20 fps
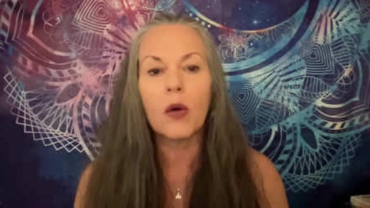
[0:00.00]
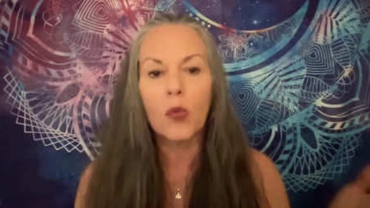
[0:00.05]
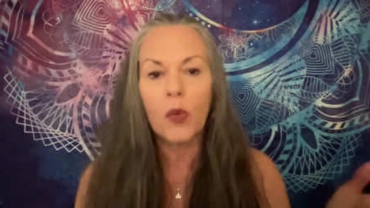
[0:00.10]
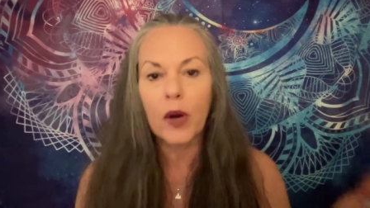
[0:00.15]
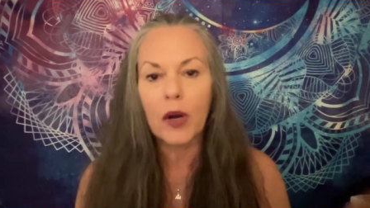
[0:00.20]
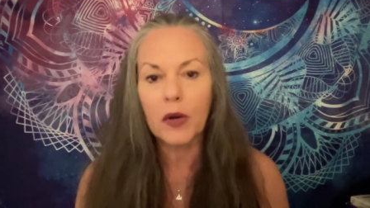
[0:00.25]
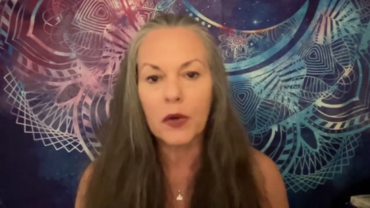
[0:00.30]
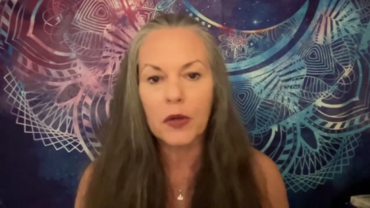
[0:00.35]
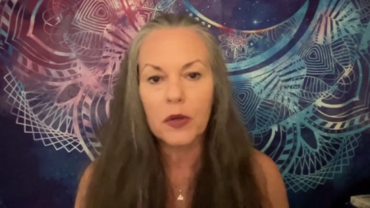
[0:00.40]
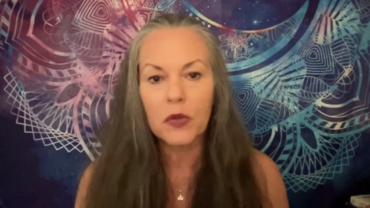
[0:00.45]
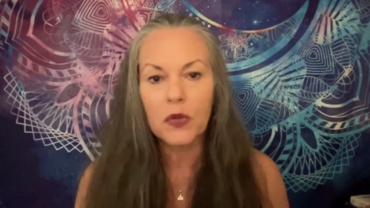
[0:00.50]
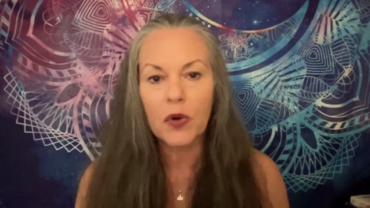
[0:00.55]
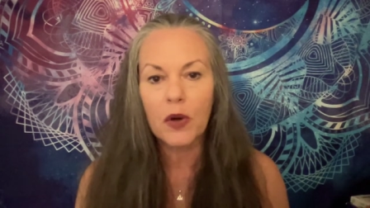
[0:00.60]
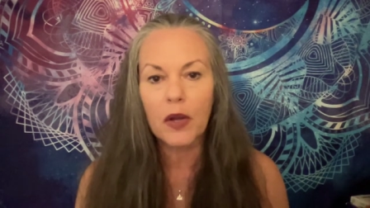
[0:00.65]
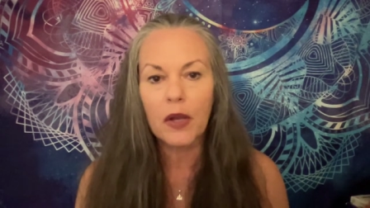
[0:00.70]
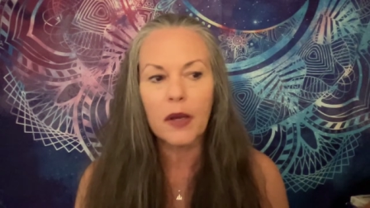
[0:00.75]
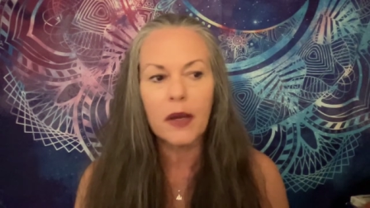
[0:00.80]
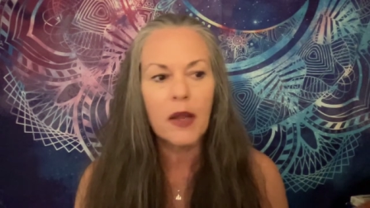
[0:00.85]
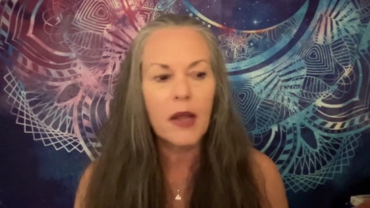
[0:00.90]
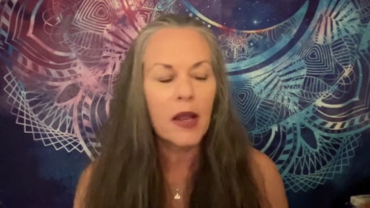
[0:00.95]
awareness,
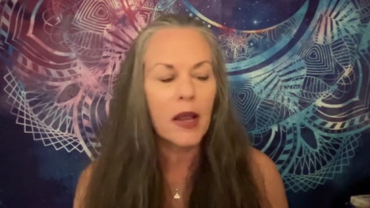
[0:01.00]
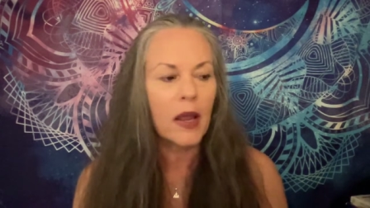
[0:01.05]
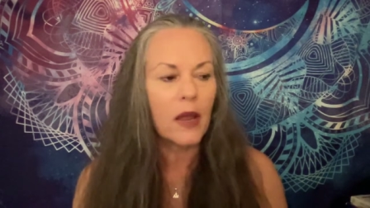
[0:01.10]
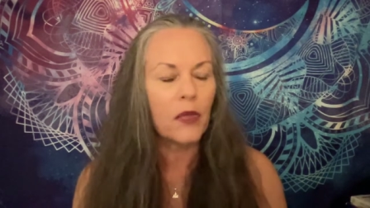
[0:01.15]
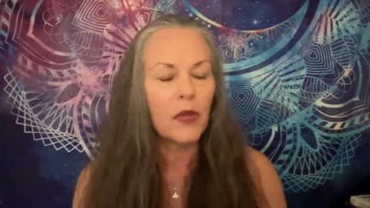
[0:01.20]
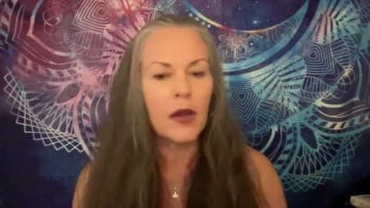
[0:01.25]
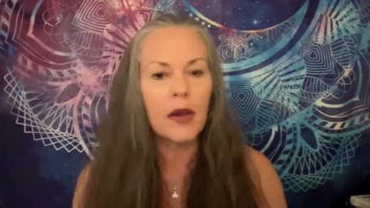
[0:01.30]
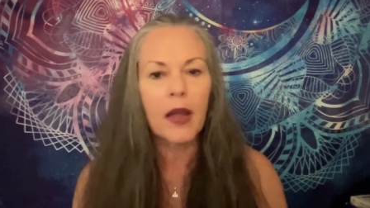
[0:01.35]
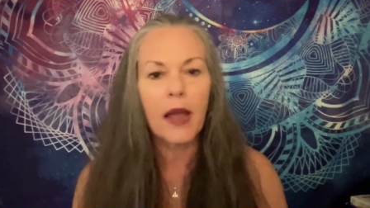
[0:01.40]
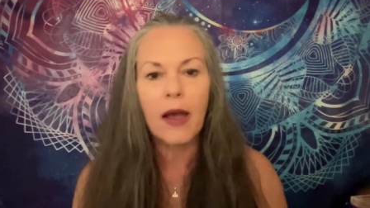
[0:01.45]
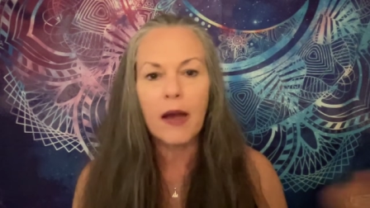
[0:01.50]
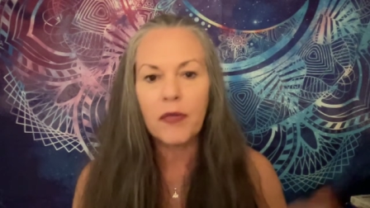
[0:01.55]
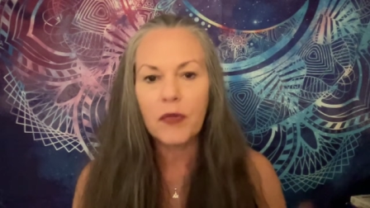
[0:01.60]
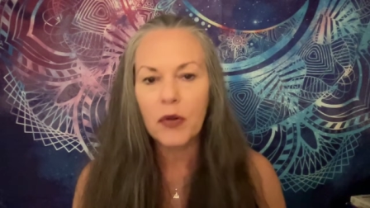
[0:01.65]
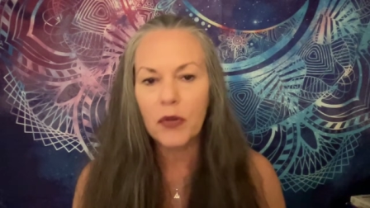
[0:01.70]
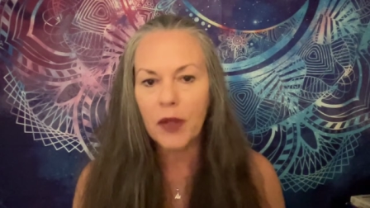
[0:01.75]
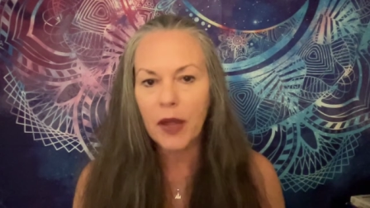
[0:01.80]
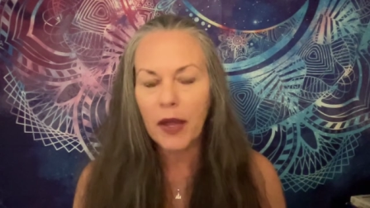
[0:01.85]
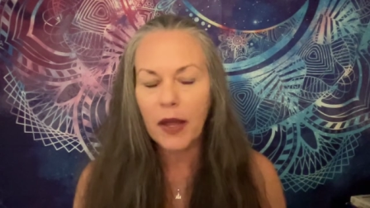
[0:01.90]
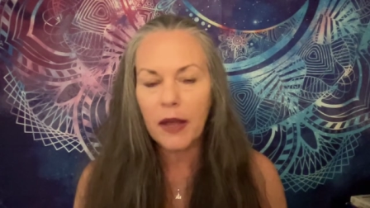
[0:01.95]
right? And then
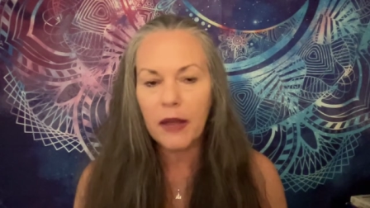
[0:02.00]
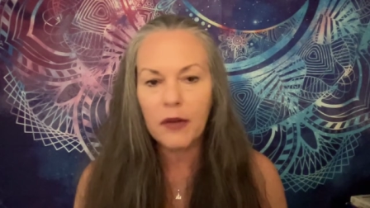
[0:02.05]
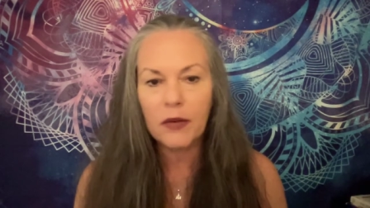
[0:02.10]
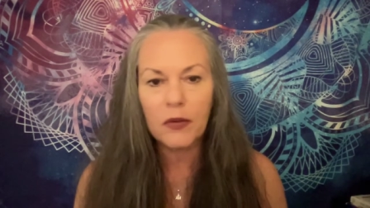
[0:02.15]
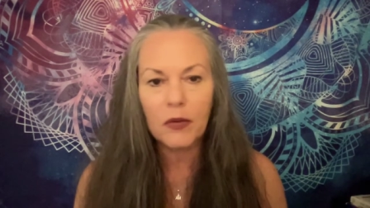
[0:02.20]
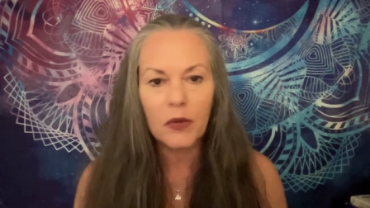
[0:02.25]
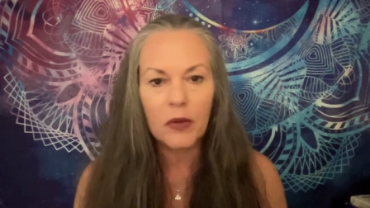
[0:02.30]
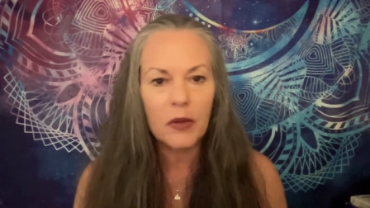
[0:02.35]
after that,